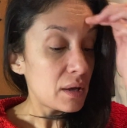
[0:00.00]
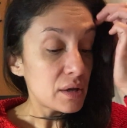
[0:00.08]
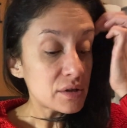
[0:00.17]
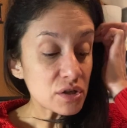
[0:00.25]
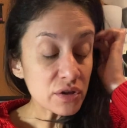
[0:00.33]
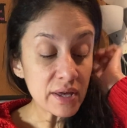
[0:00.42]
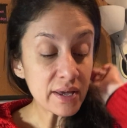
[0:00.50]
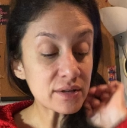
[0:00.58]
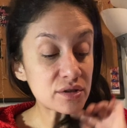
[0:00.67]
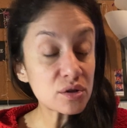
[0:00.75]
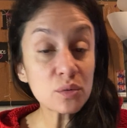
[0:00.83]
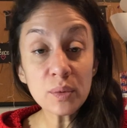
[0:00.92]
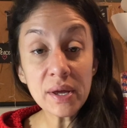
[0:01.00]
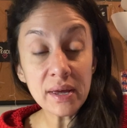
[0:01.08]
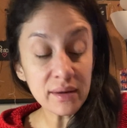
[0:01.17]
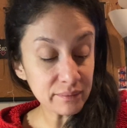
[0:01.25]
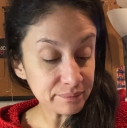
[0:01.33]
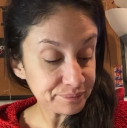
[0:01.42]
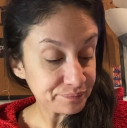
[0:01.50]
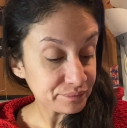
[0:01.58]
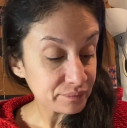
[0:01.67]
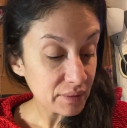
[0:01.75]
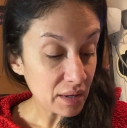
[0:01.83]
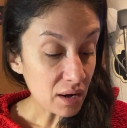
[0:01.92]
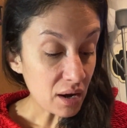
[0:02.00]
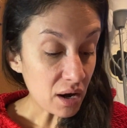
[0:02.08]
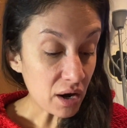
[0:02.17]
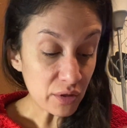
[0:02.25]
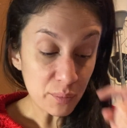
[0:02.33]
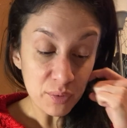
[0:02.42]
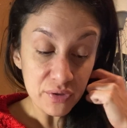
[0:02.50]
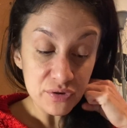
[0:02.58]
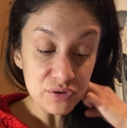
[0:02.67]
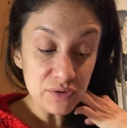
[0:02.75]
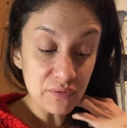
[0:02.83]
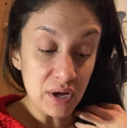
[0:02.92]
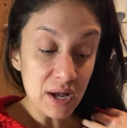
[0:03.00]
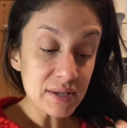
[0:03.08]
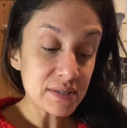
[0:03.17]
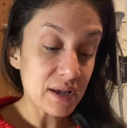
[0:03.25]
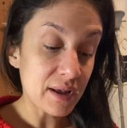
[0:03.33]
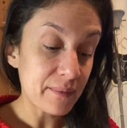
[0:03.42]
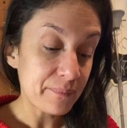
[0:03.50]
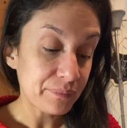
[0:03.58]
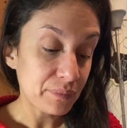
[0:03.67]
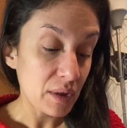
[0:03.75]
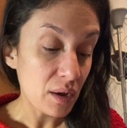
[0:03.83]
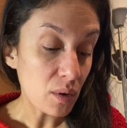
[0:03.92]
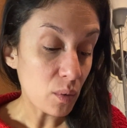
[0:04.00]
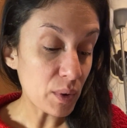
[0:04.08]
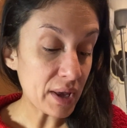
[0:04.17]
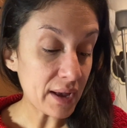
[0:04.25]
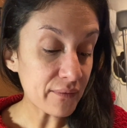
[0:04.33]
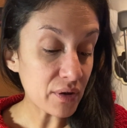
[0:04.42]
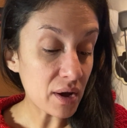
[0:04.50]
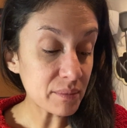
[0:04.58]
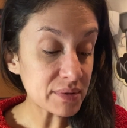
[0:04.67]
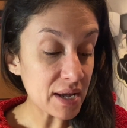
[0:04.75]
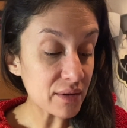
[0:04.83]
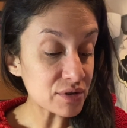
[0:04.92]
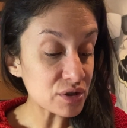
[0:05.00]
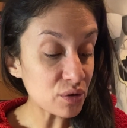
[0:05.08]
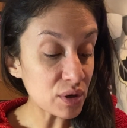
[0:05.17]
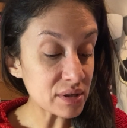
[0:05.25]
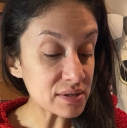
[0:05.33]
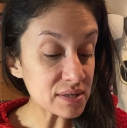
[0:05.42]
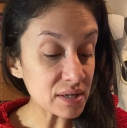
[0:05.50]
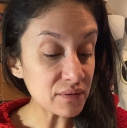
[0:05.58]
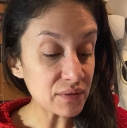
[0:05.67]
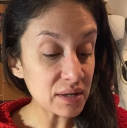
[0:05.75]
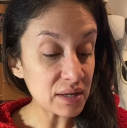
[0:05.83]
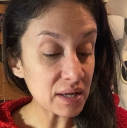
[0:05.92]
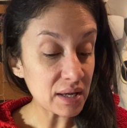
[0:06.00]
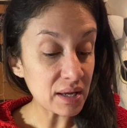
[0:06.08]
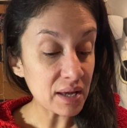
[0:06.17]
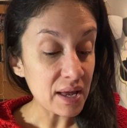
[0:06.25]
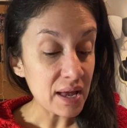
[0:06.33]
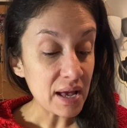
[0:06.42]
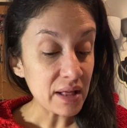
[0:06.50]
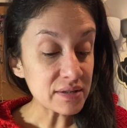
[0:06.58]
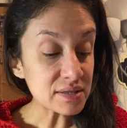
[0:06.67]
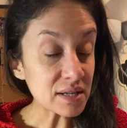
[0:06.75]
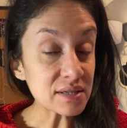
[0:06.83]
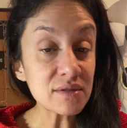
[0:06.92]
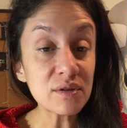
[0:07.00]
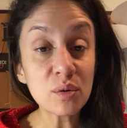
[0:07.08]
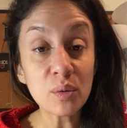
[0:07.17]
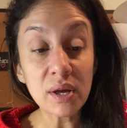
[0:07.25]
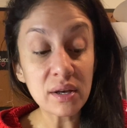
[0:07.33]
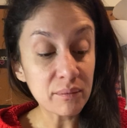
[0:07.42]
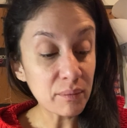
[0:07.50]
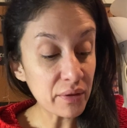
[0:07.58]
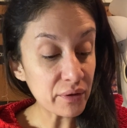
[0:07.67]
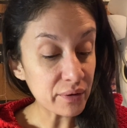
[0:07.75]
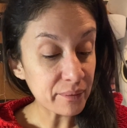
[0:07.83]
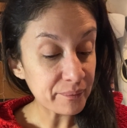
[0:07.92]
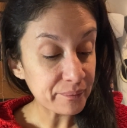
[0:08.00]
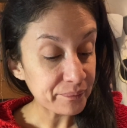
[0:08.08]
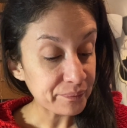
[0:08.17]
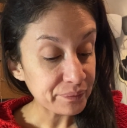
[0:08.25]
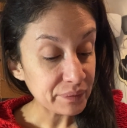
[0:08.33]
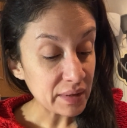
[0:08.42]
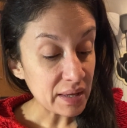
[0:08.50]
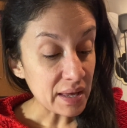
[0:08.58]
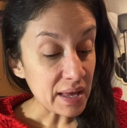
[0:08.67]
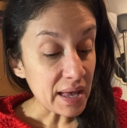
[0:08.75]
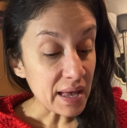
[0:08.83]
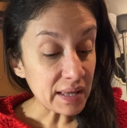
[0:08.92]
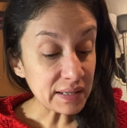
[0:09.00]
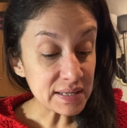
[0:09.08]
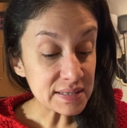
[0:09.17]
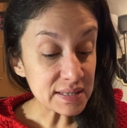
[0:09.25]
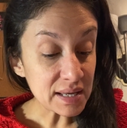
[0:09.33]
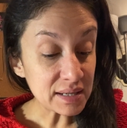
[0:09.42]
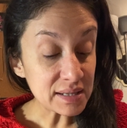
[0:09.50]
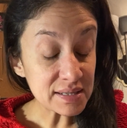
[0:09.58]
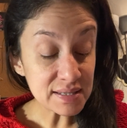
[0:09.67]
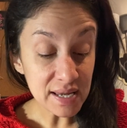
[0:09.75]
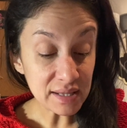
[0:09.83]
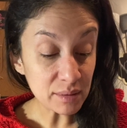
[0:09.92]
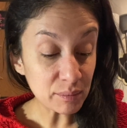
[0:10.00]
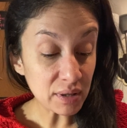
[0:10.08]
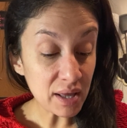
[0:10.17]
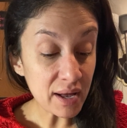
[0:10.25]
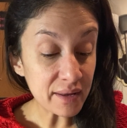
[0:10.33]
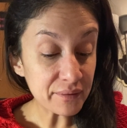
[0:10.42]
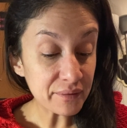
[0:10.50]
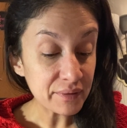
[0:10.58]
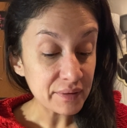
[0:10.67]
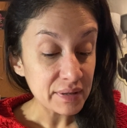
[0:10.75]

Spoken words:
So they answered, We are the brothers of Ahaziah. We have come down to greet the son of the king and the sons of the queen mother. And he said, Then take them alive.